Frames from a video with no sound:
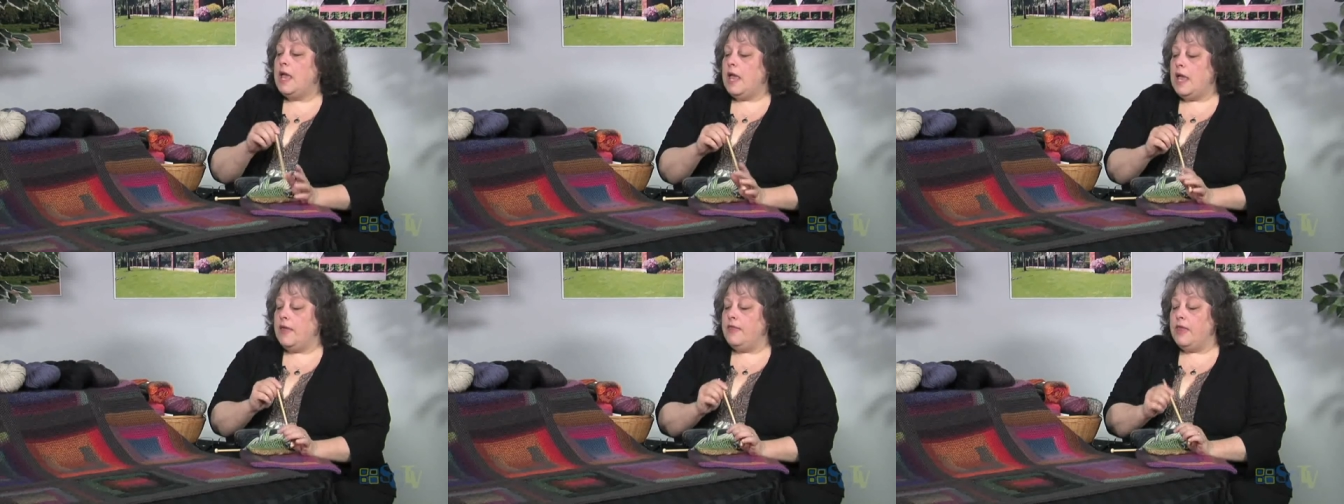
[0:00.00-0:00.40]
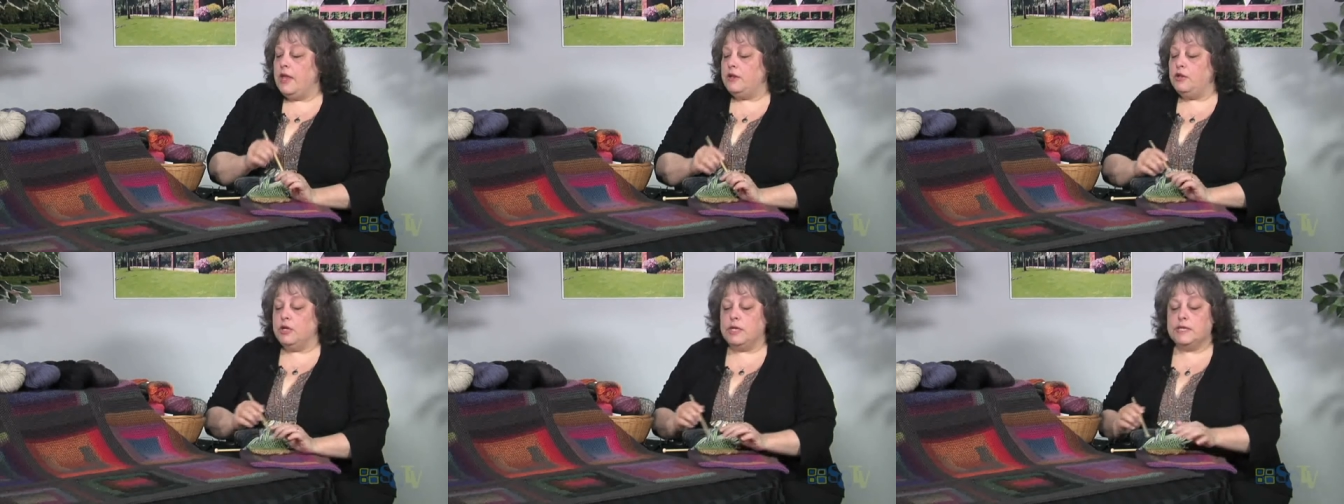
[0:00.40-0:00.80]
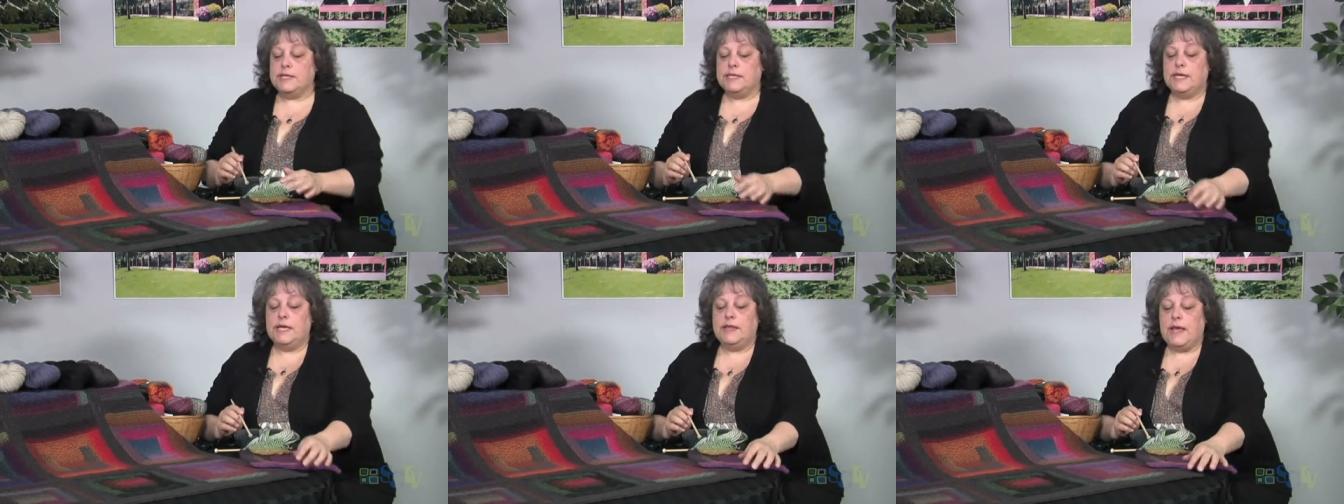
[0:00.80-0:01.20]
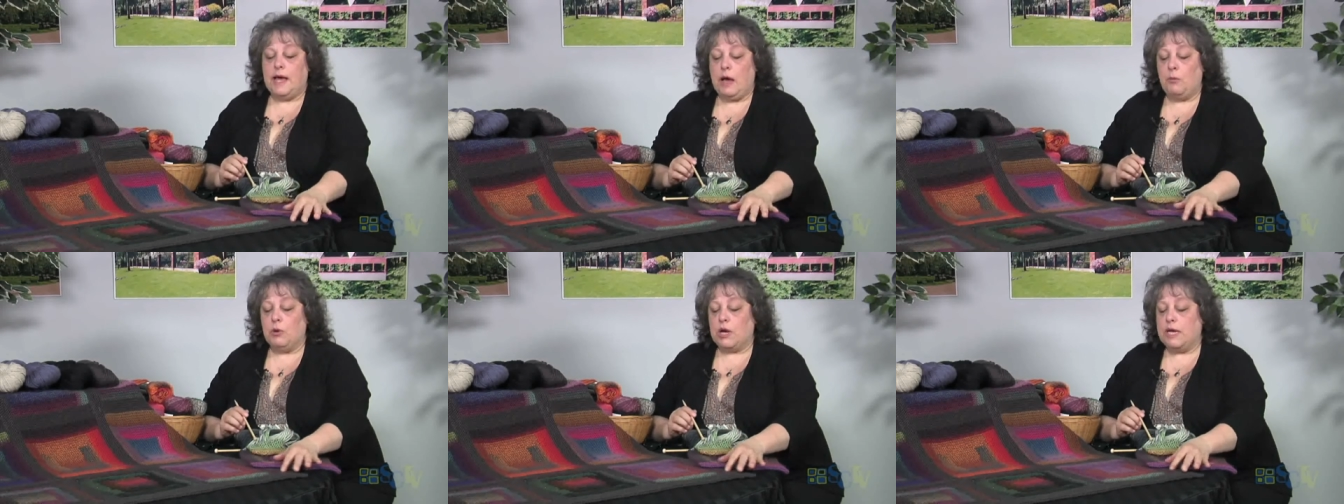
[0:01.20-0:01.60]
And then you can see
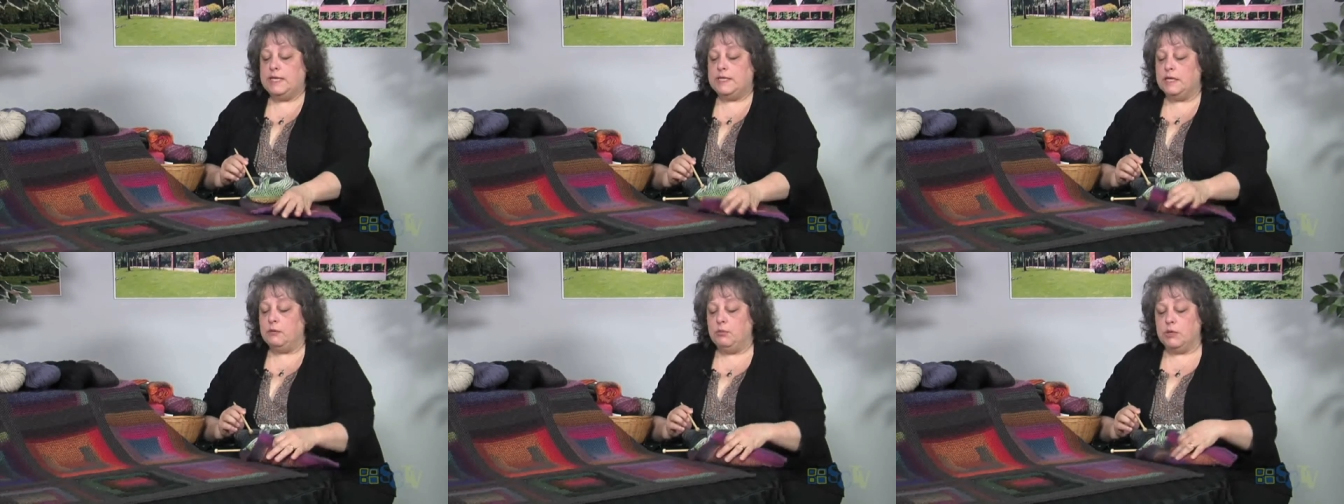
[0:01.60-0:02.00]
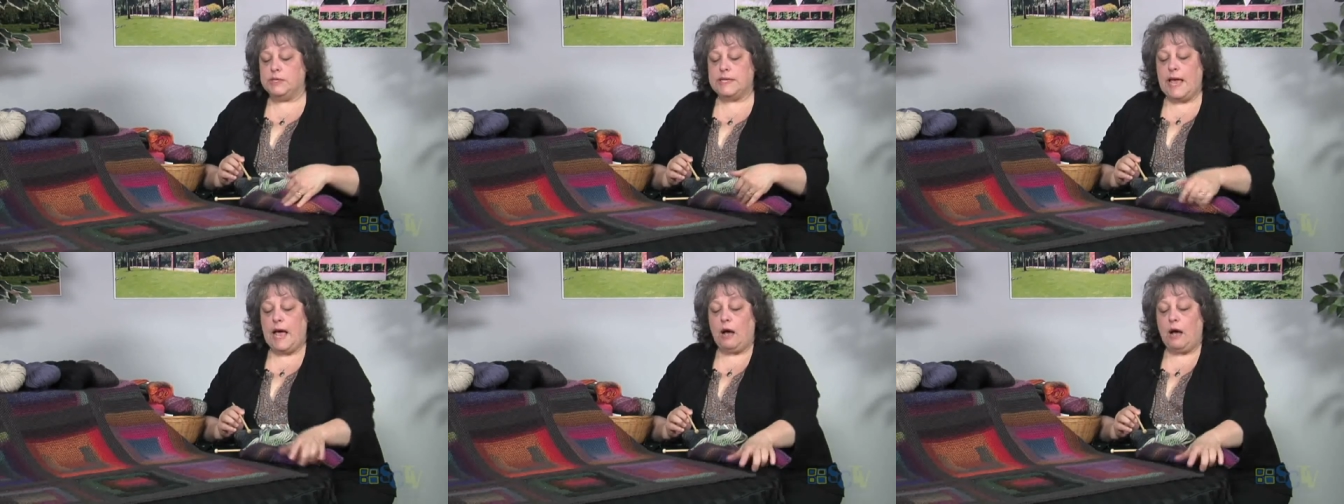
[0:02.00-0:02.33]
that what I did was